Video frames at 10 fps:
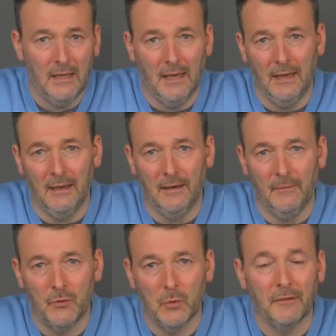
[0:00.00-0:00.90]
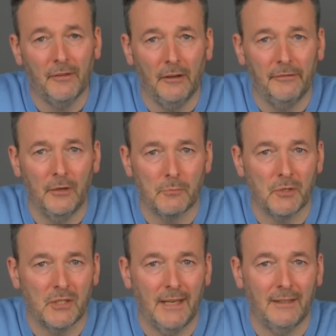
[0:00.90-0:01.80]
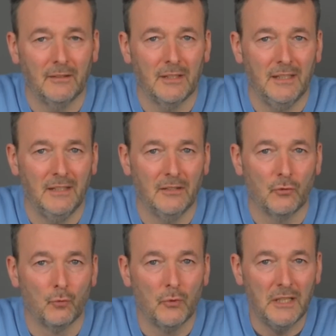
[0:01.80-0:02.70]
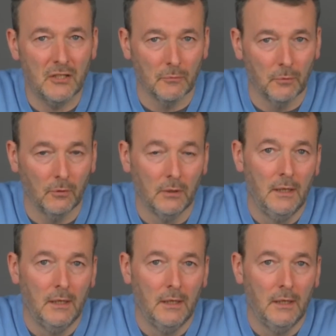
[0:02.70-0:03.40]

25 frames per second is reasonable